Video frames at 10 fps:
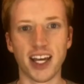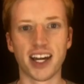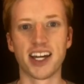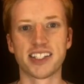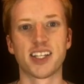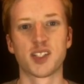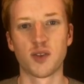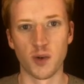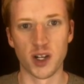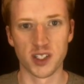Hey guys, thanks
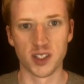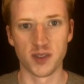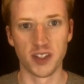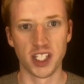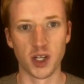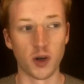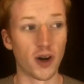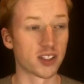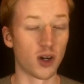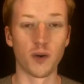for watching this video.
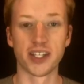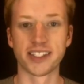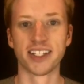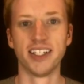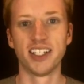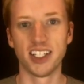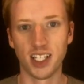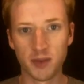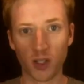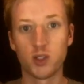As always,
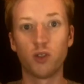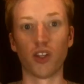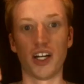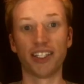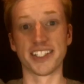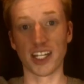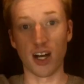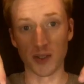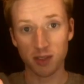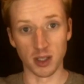let me know what you thought in the
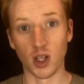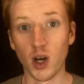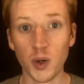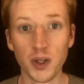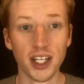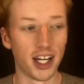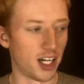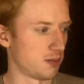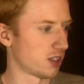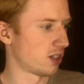comments below.
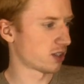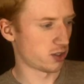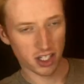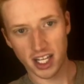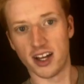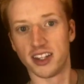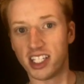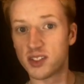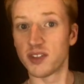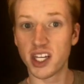You can also check out
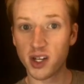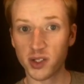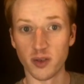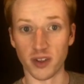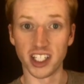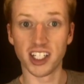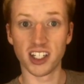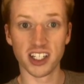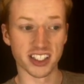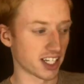these videos over
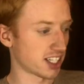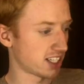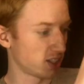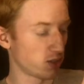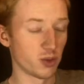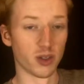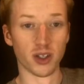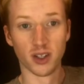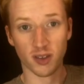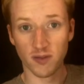here because they got that new
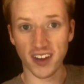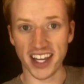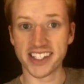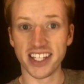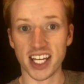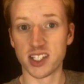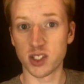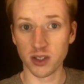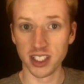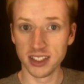fancy end
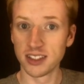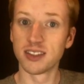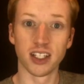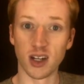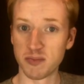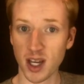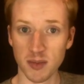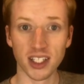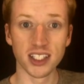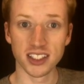screen that I'm
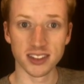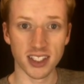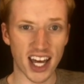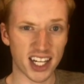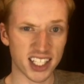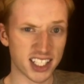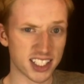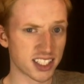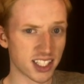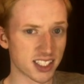maybe editing
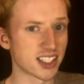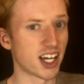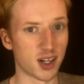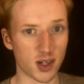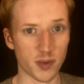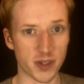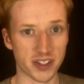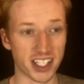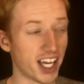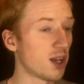into this. I don't know, we'll
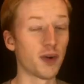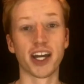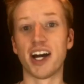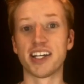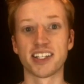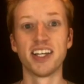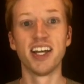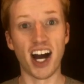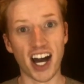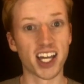see. Anyway guys,
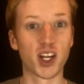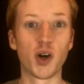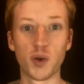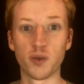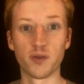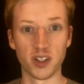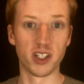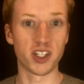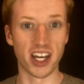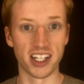I gotta go
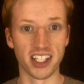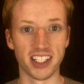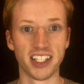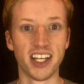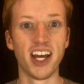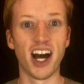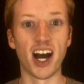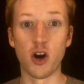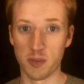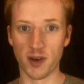finish editing. I
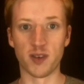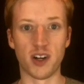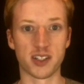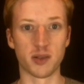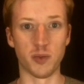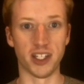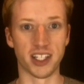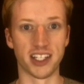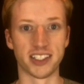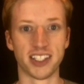hope you have an awesome
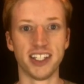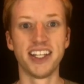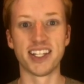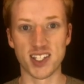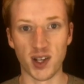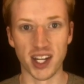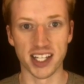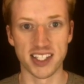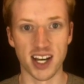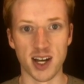weekend. Until
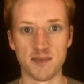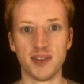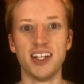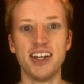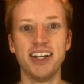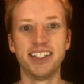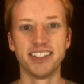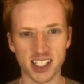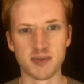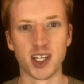next time,
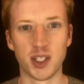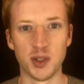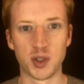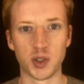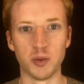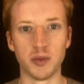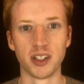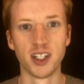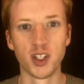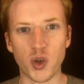let's make YouTube
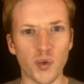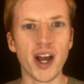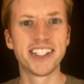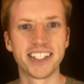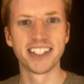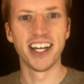great